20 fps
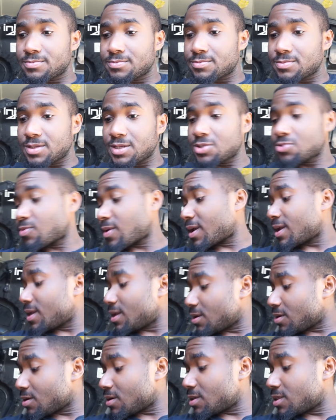This right
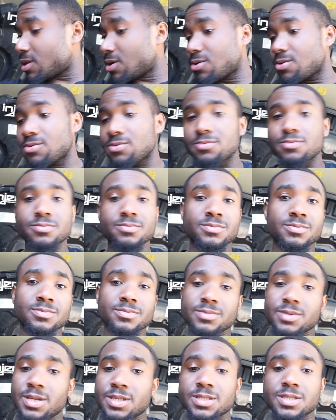here alone
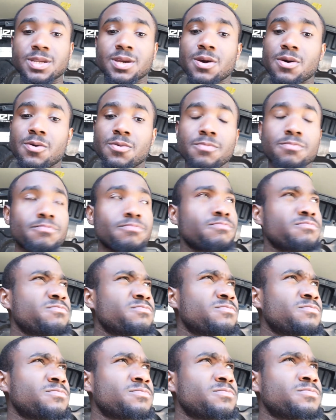doesn't help.
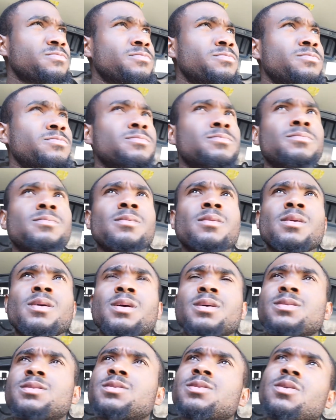
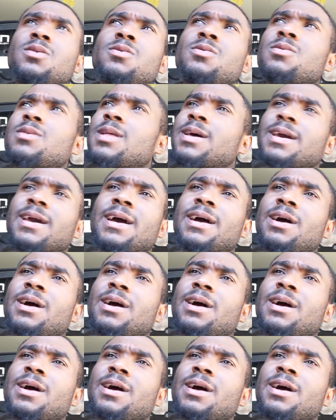So, like,